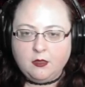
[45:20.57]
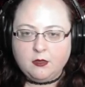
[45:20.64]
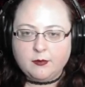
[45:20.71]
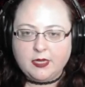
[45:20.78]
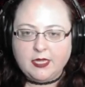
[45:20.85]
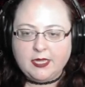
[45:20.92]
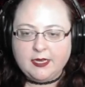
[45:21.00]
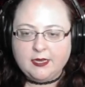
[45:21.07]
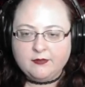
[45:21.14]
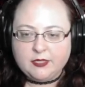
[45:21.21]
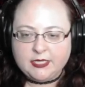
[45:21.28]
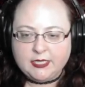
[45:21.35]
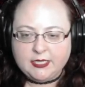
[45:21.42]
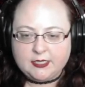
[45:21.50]
But I had
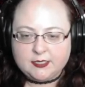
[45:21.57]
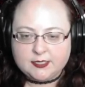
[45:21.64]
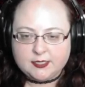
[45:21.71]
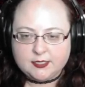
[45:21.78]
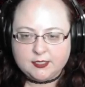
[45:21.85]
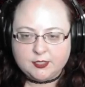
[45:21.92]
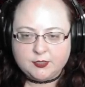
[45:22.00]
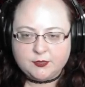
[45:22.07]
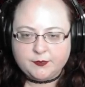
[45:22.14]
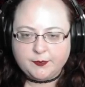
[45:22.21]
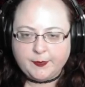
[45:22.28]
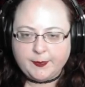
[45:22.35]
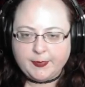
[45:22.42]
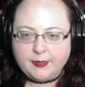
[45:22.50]
everything else at 2.
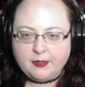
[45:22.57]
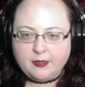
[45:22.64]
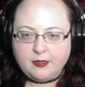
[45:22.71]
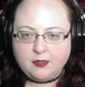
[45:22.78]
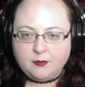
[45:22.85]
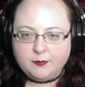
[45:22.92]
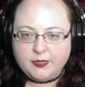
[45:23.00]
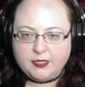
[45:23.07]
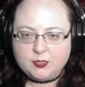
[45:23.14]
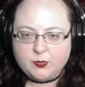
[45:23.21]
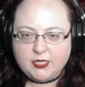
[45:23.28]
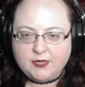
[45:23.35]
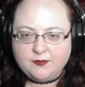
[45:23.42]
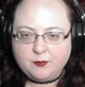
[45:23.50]
Because
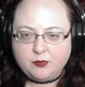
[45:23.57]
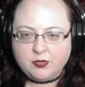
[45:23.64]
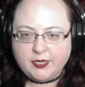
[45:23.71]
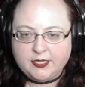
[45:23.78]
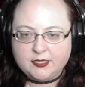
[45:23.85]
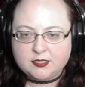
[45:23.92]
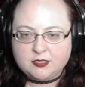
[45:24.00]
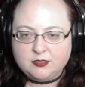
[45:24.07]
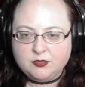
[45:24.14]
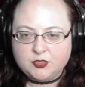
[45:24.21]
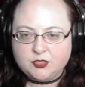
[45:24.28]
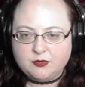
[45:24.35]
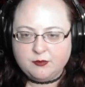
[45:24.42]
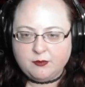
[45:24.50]
we have a prey
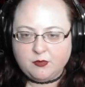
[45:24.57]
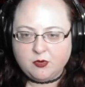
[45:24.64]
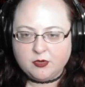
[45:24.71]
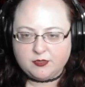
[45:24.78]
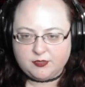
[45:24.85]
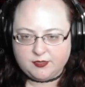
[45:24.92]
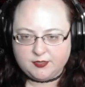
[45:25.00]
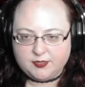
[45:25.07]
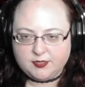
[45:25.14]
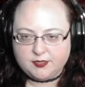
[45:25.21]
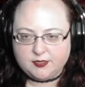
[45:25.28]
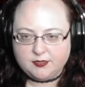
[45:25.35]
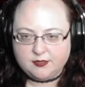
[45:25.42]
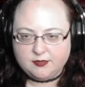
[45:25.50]
exclusion
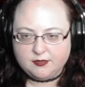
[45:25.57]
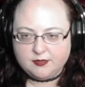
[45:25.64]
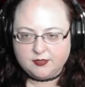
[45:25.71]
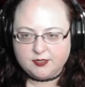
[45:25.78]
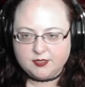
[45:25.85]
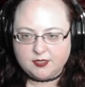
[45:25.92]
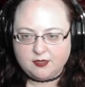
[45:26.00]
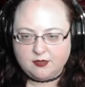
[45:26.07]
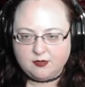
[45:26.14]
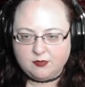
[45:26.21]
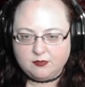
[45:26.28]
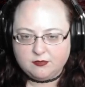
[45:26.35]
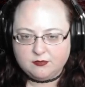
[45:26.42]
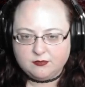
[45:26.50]
mortals.
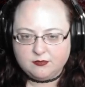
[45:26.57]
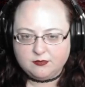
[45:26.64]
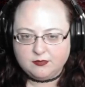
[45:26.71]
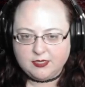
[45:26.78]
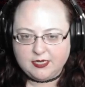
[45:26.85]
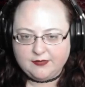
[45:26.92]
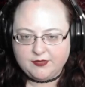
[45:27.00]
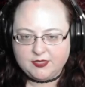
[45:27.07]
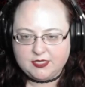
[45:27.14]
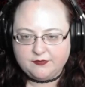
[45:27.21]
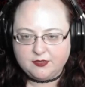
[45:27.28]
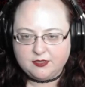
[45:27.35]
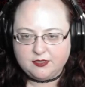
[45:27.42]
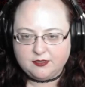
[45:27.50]
So we're going to have a
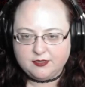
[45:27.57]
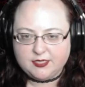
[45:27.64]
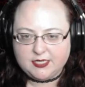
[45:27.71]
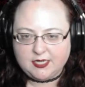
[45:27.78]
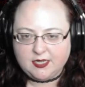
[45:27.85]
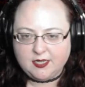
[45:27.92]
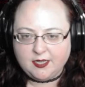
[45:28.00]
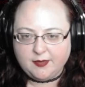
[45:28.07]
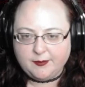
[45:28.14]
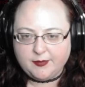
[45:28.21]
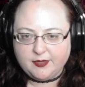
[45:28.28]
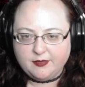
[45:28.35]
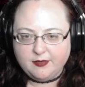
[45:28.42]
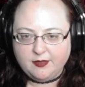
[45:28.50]
difficult
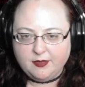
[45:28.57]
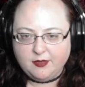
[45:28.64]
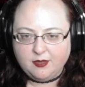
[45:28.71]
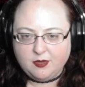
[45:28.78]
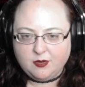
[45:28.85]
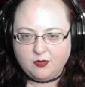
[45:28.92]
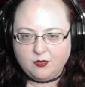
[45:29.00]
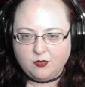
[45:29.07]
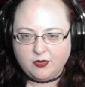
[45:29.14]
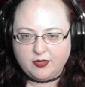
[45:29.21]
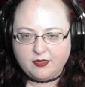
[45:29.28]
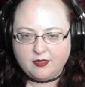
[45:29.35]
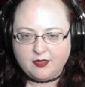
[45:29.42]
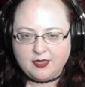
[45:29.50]
time
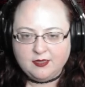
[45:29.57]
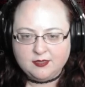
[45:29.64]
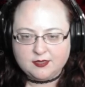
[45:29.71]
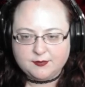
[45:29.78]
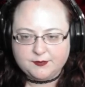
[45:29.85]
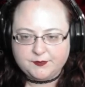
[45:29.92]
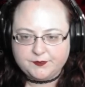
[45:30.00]
with that.